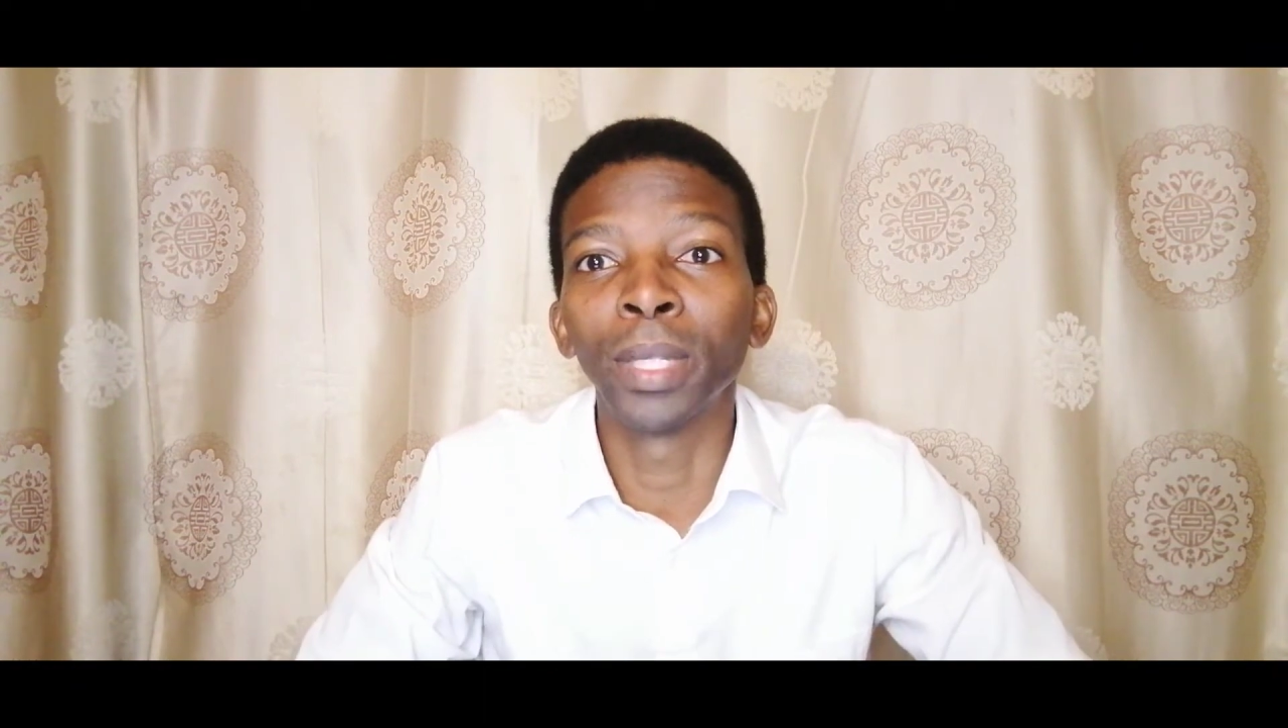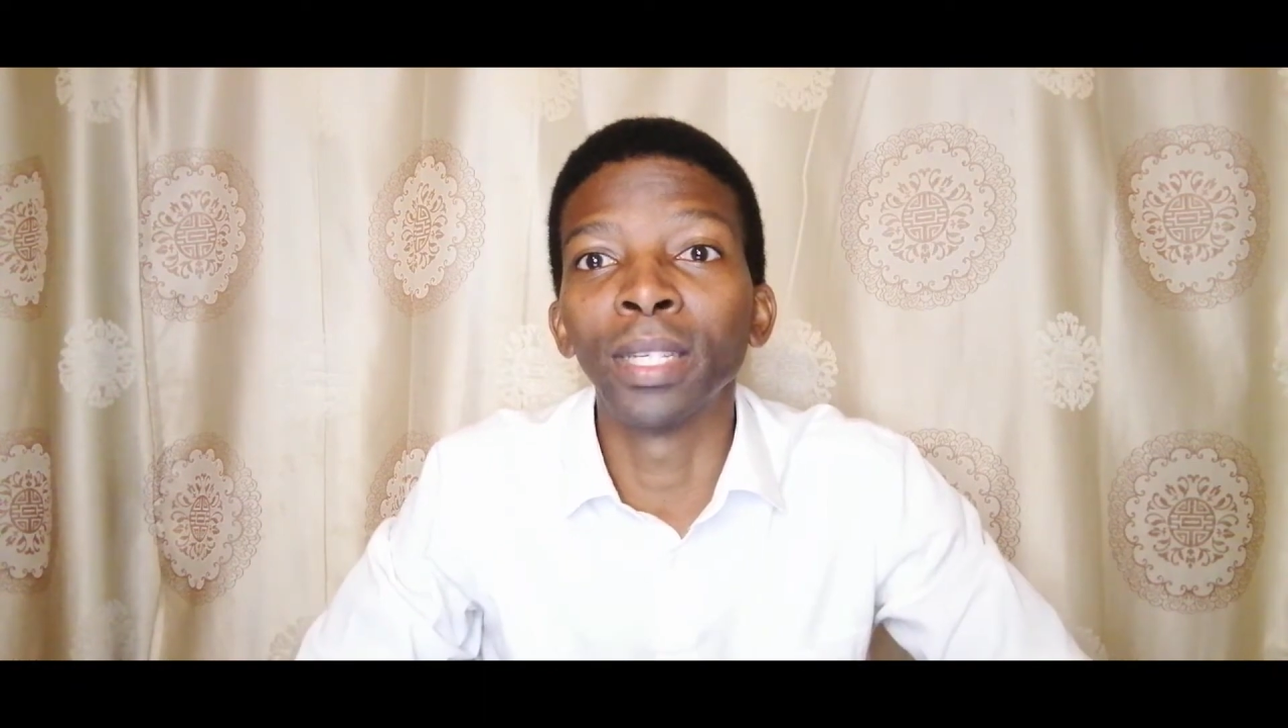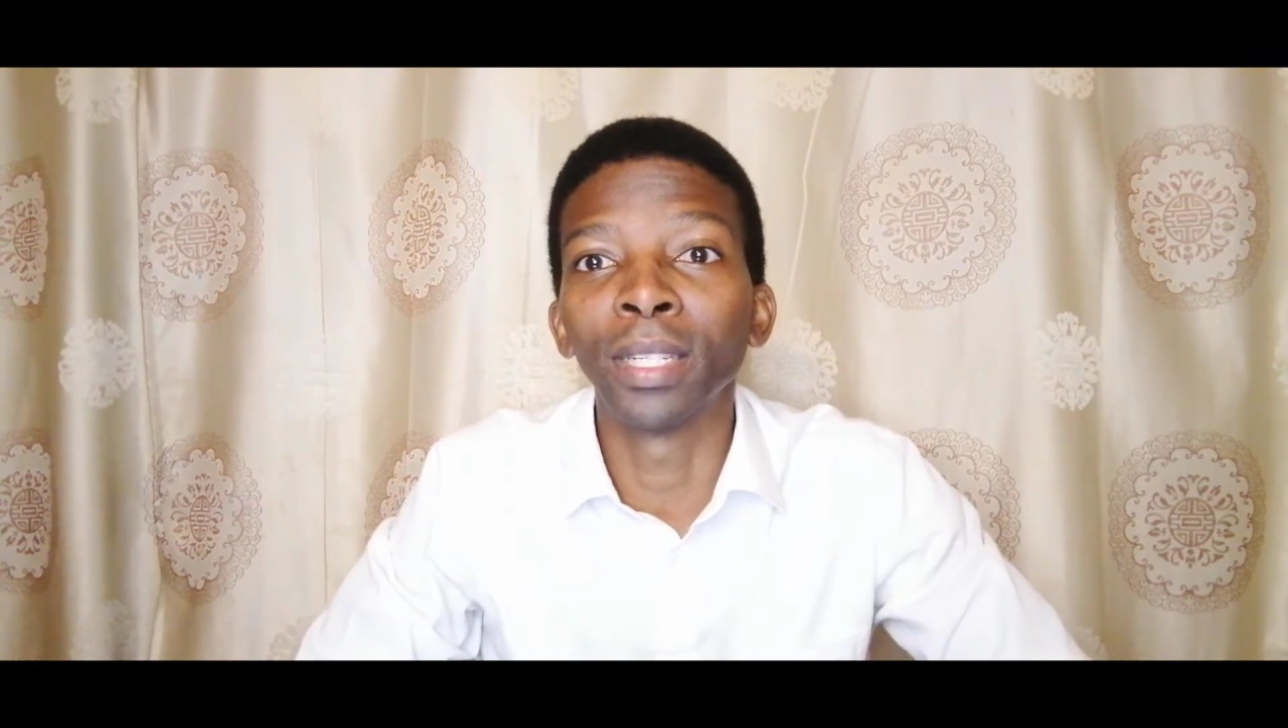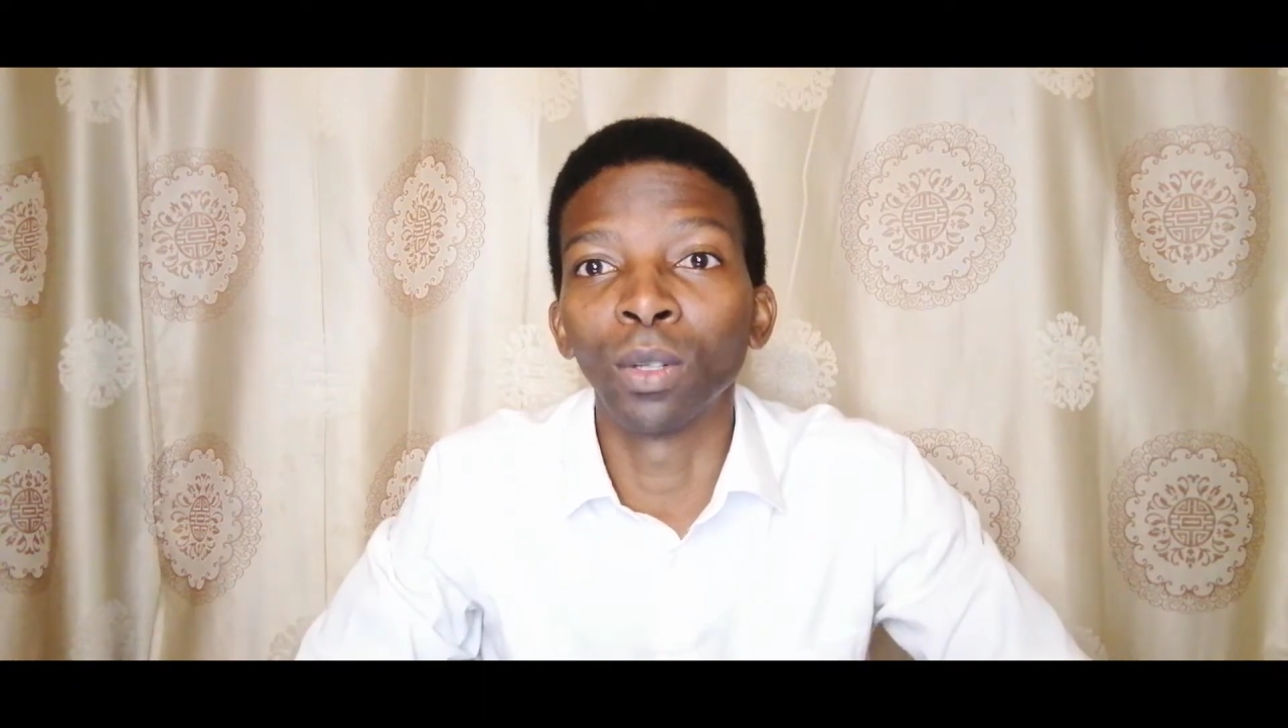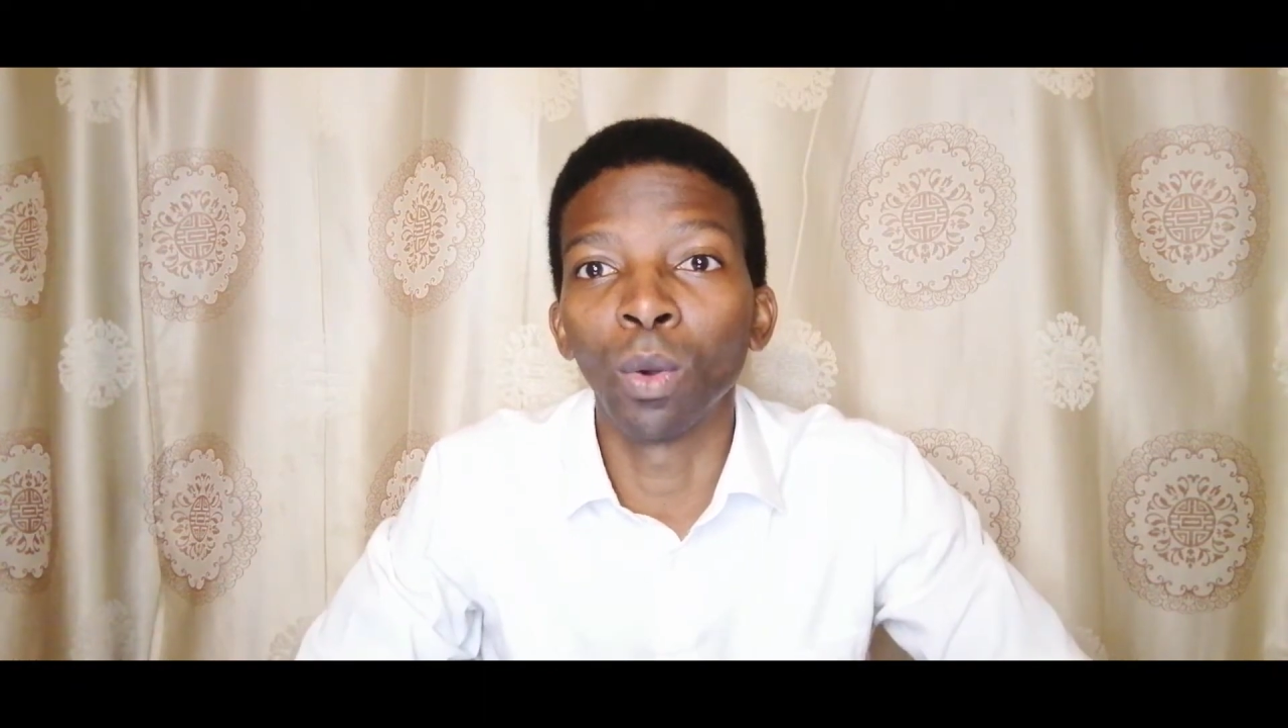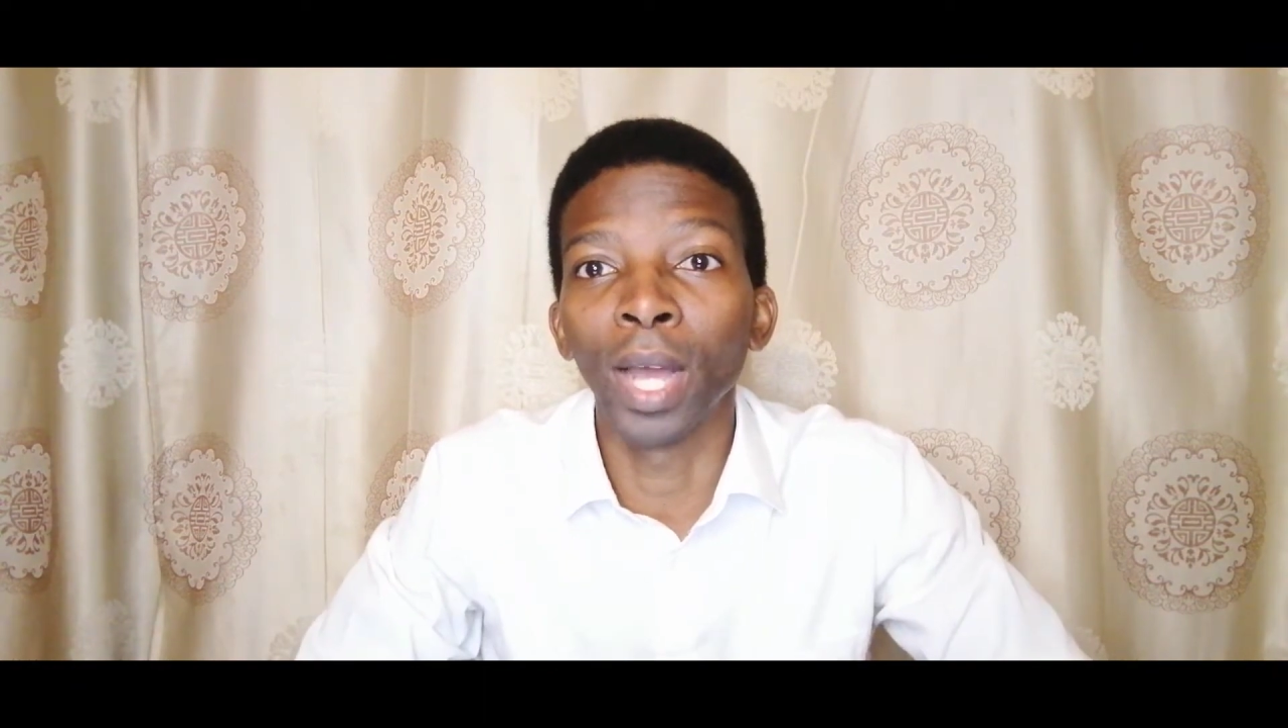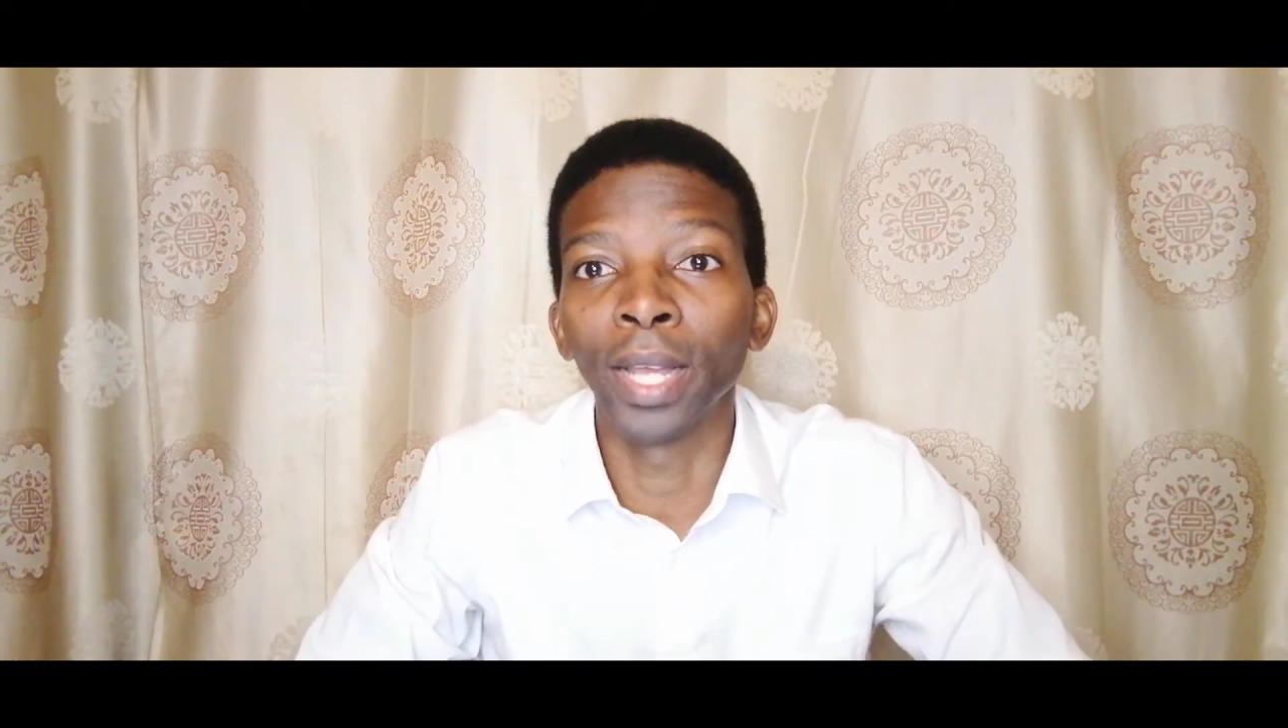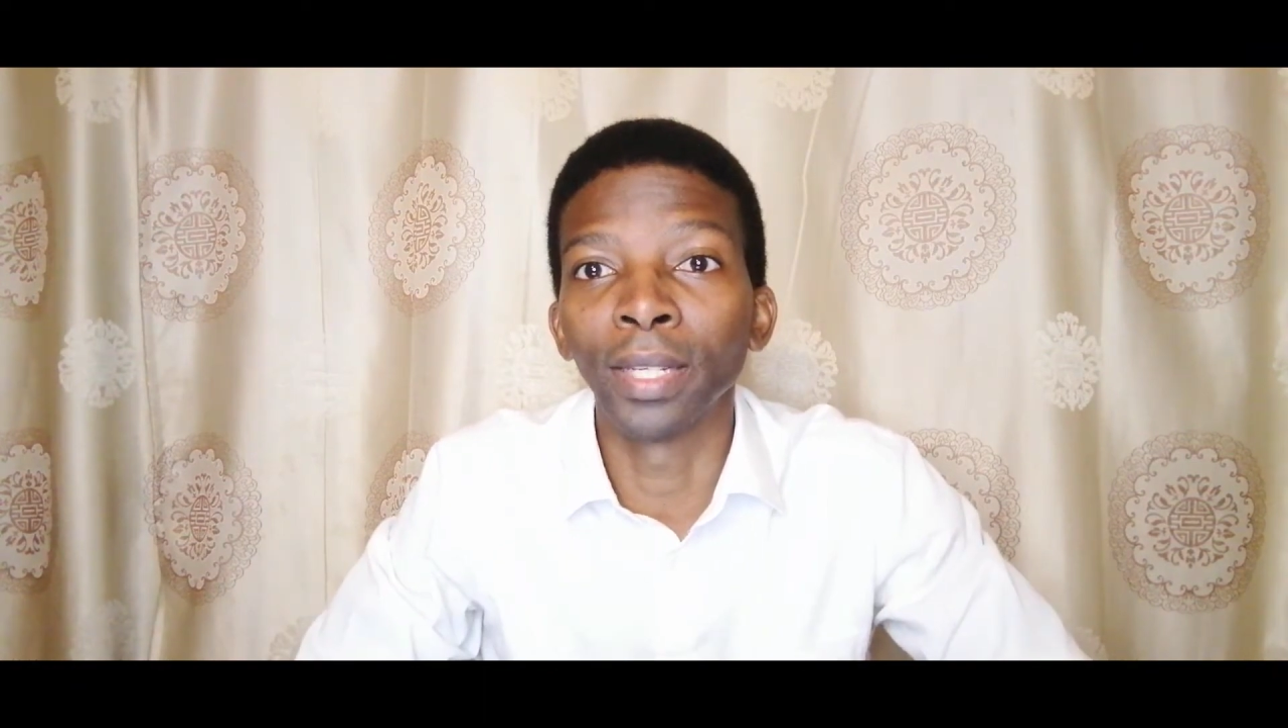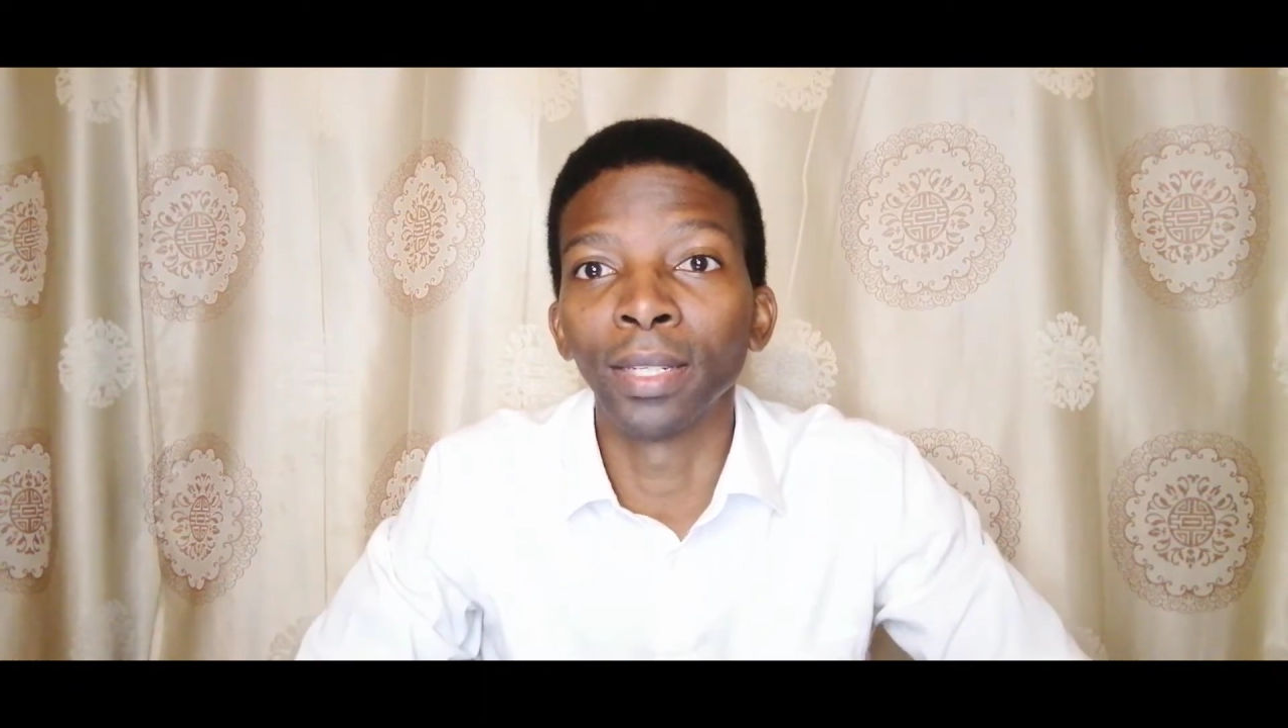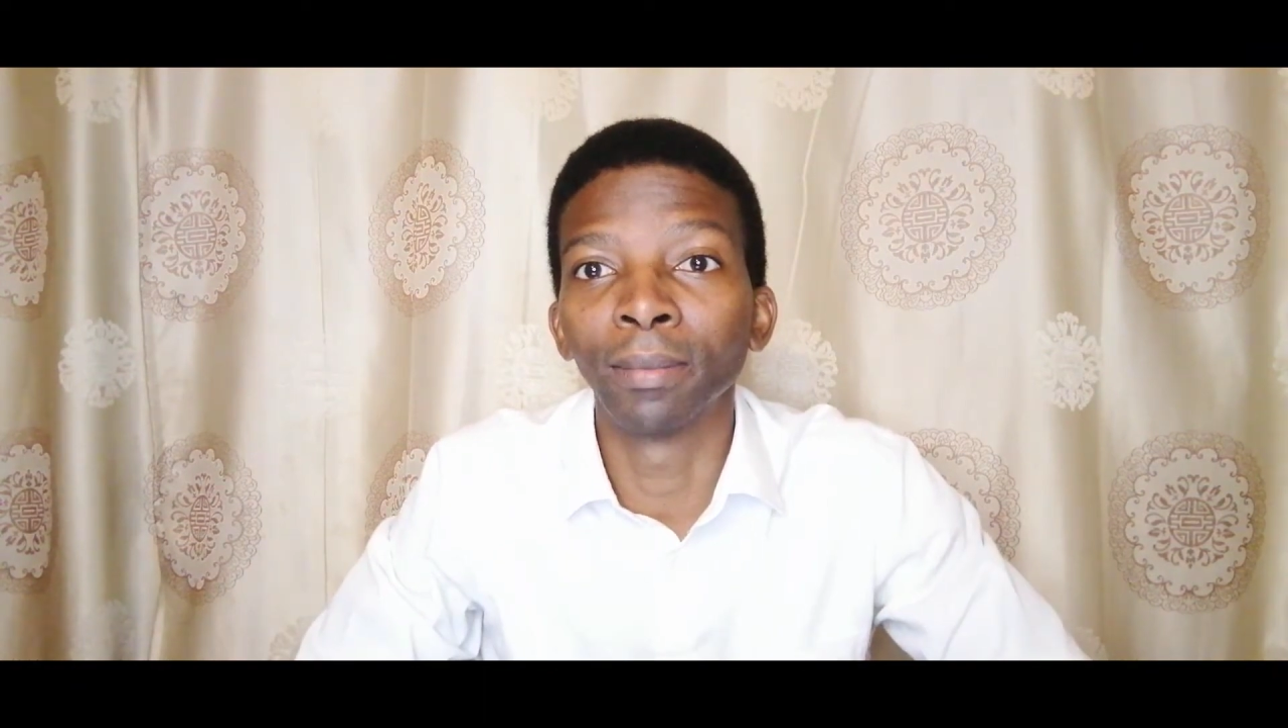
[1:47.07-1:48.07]
being
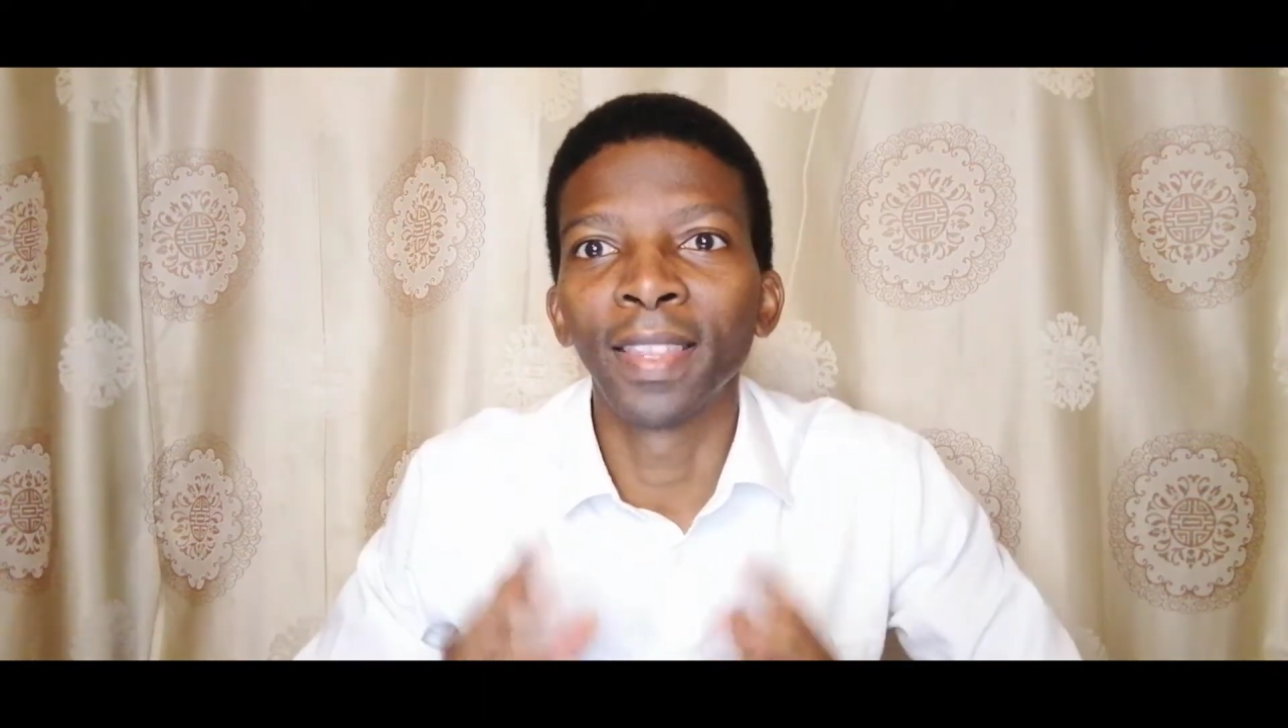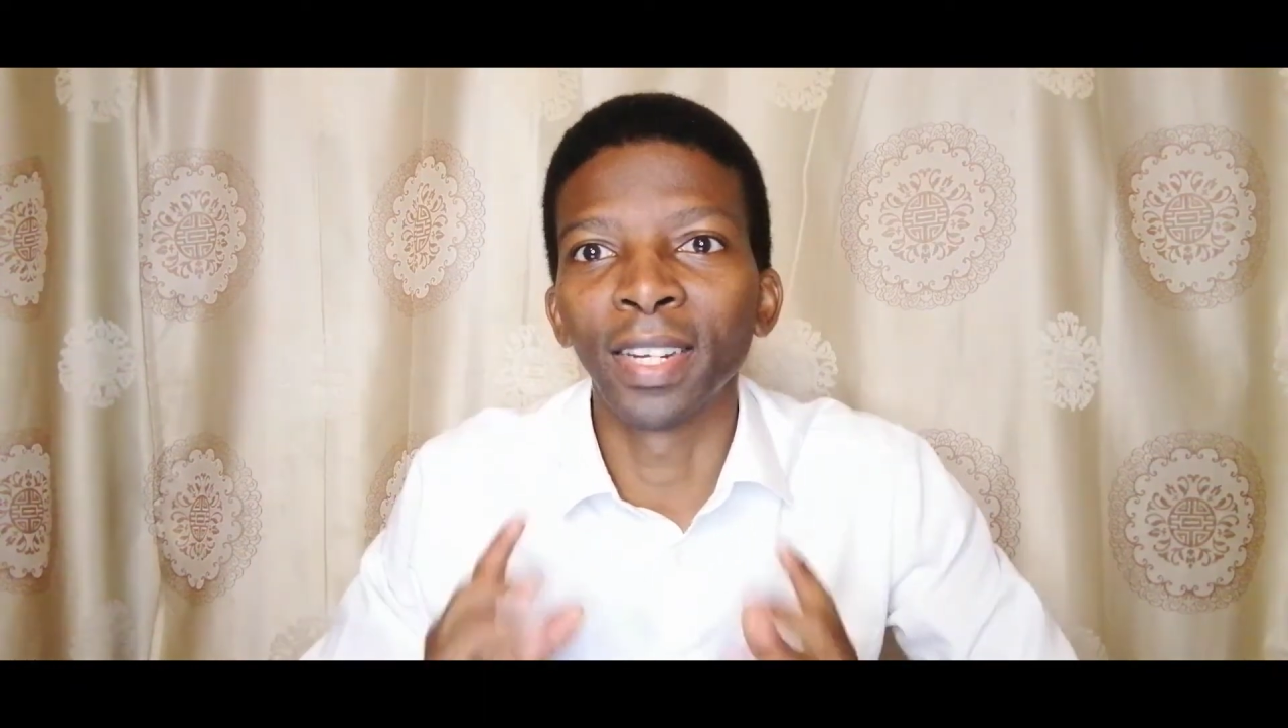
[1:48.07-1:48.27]
required.